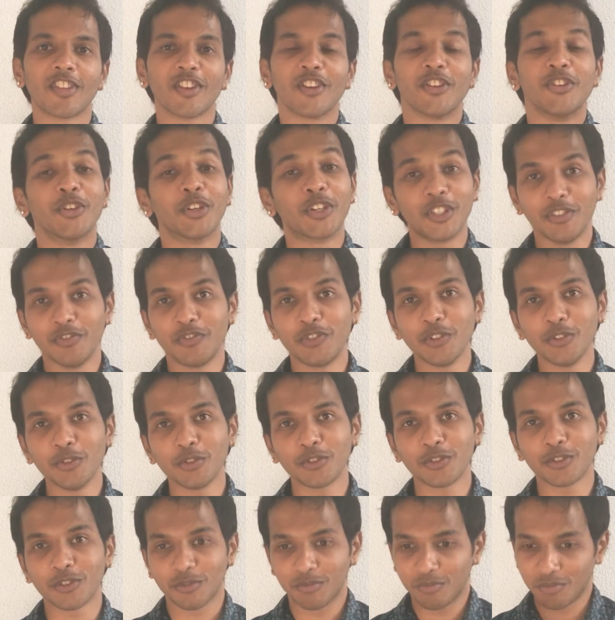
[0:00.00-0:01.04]
You're
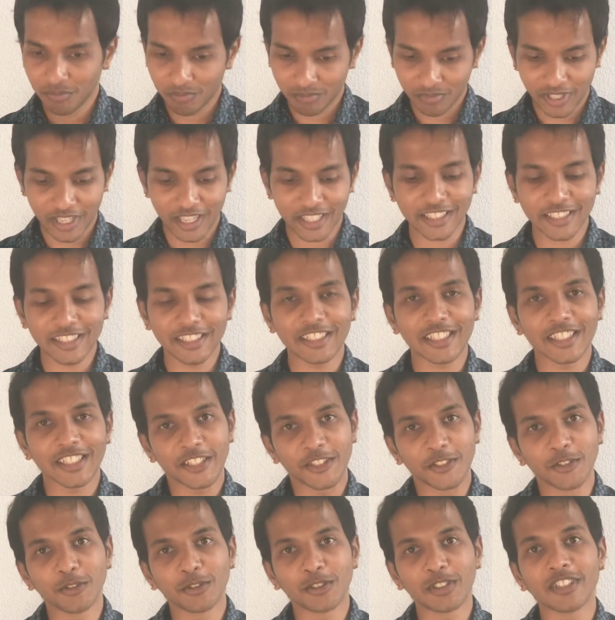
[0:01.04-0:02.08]
confused? As I said,
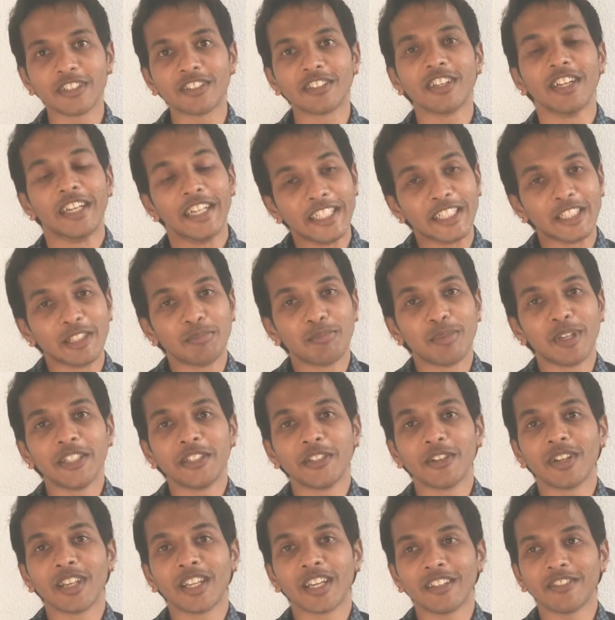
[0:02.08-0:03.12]
use this. Discipline
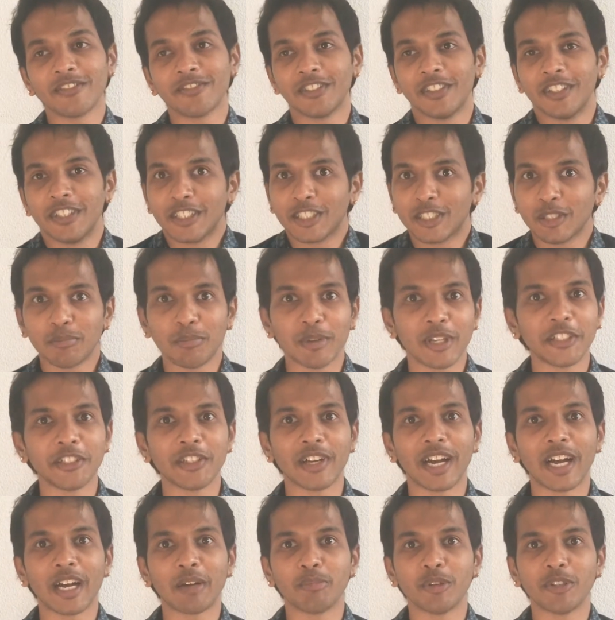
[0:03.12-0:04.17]
your life, discipline your
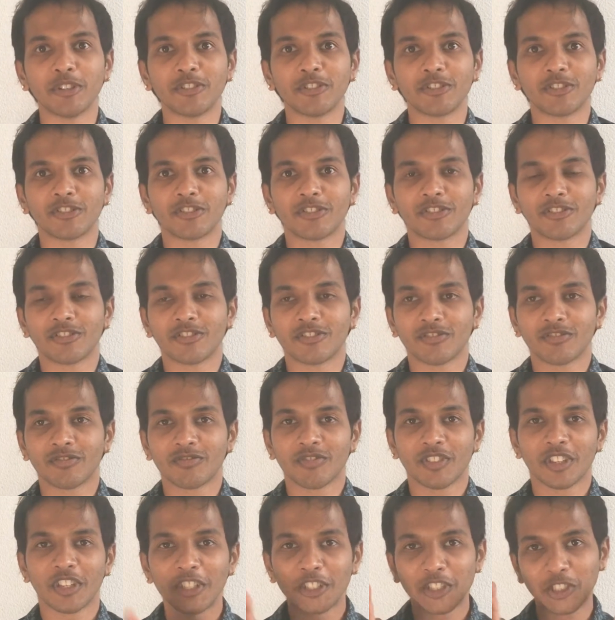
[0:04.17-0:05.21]
habits,
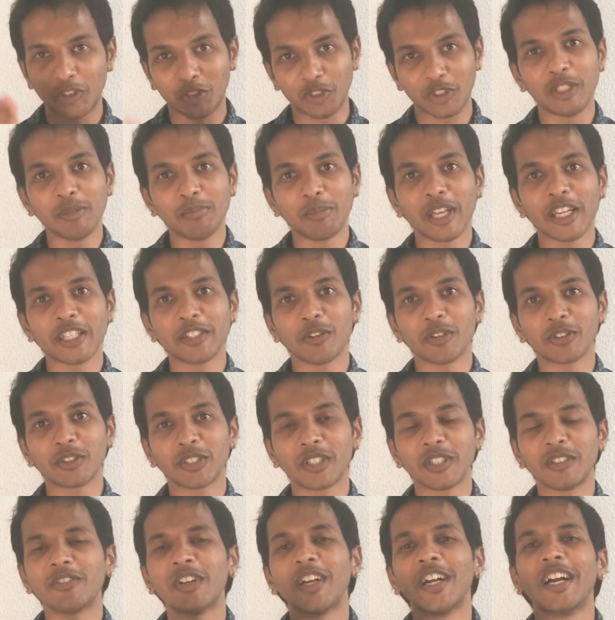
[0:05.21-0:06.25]
streamline
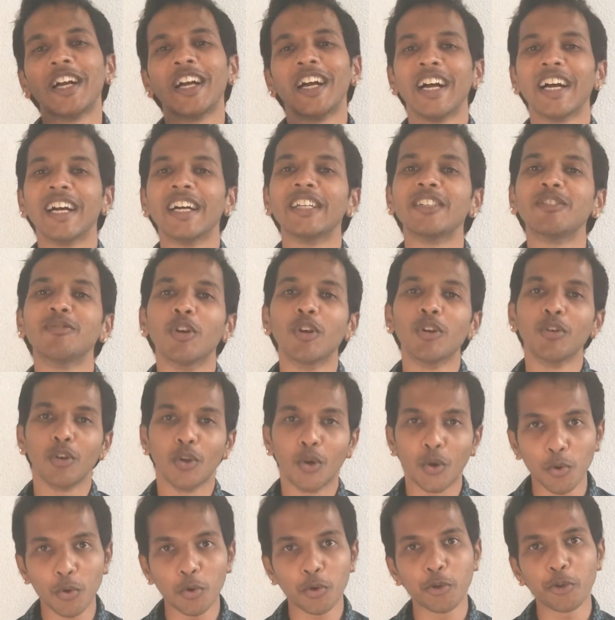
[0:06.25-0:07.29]
yourself, and
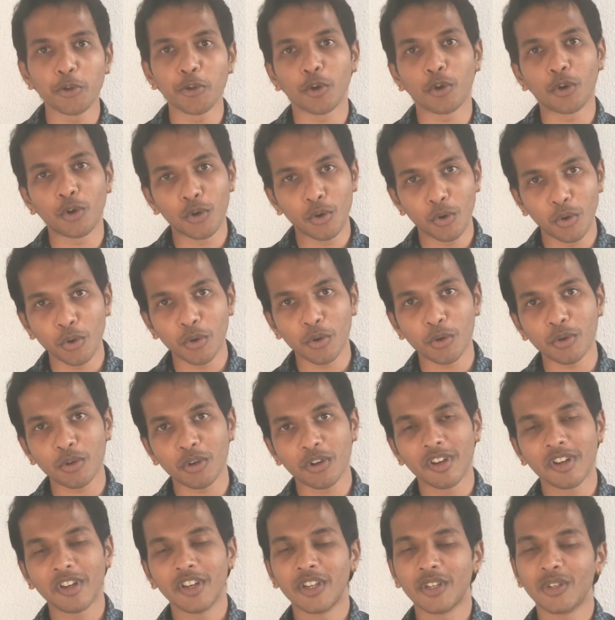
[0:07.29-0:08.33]
go to your core
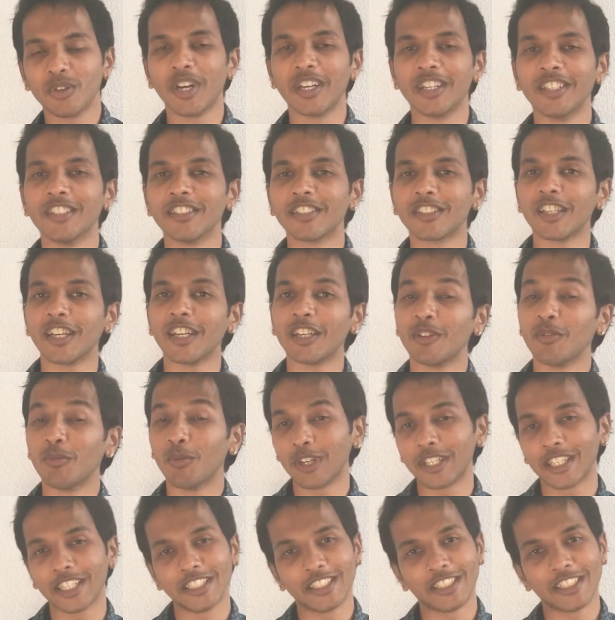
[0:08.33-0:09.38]
to understand
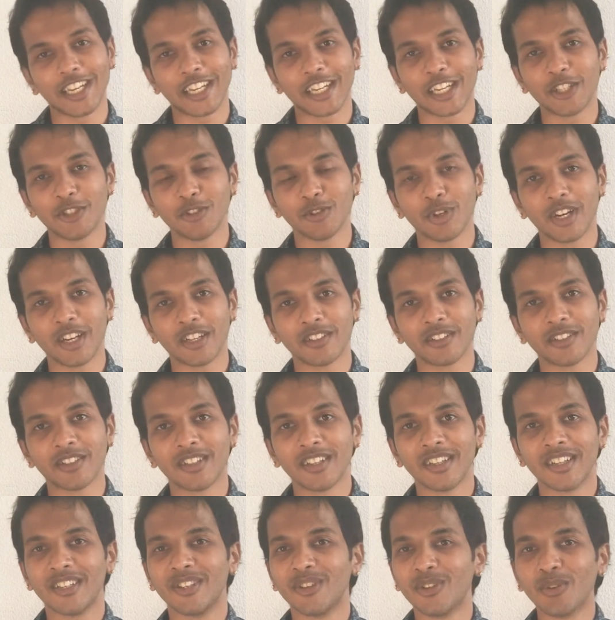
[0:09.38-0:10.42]
what exactly you are.
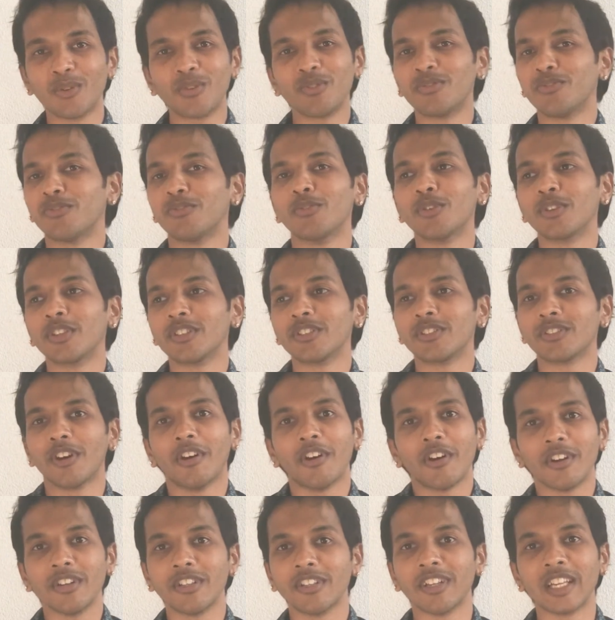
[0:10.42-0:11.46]
Don't focus
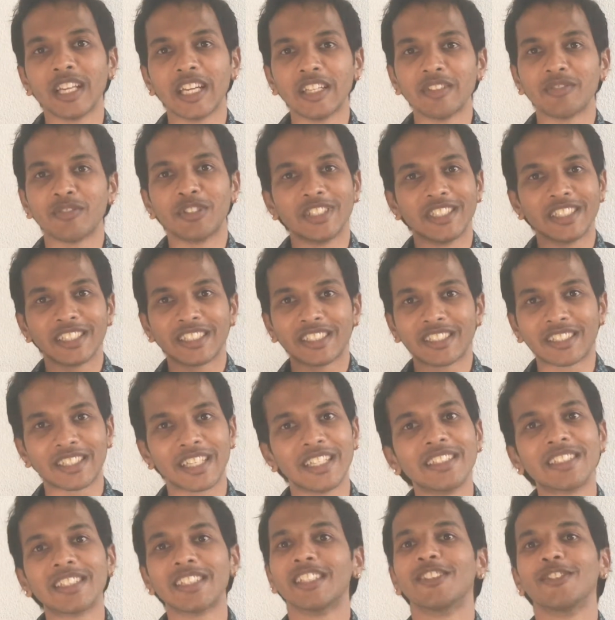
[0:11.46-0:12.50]
all your life on just
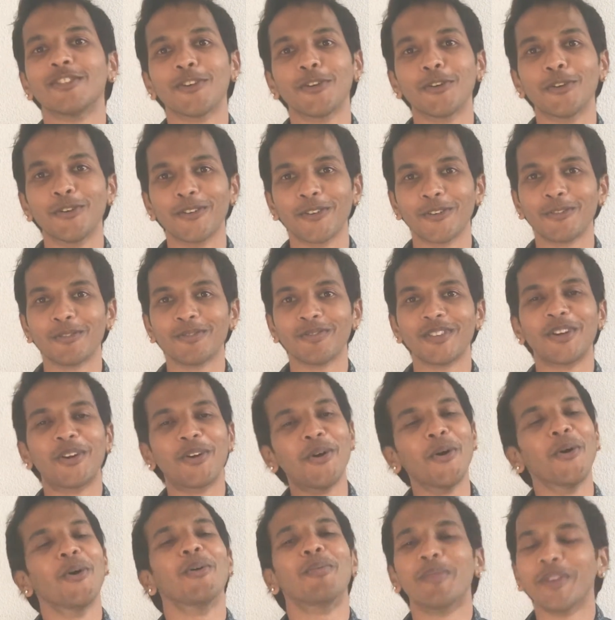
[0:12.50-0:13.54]
strengthening your core.
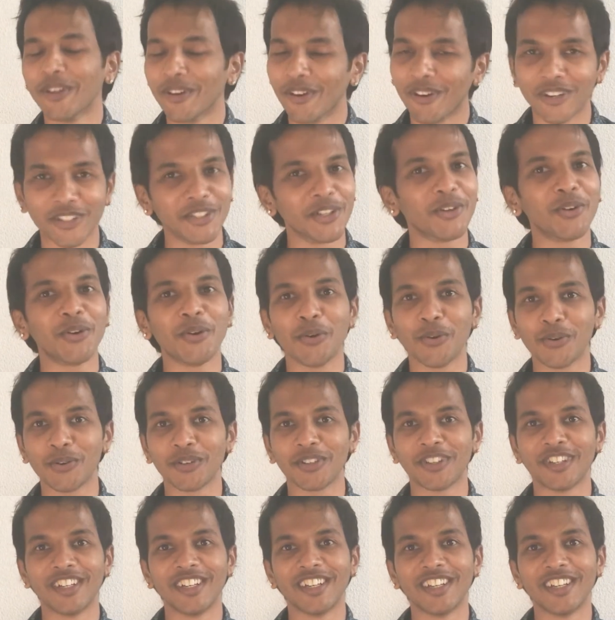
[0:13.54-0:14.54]
Go beyond your core.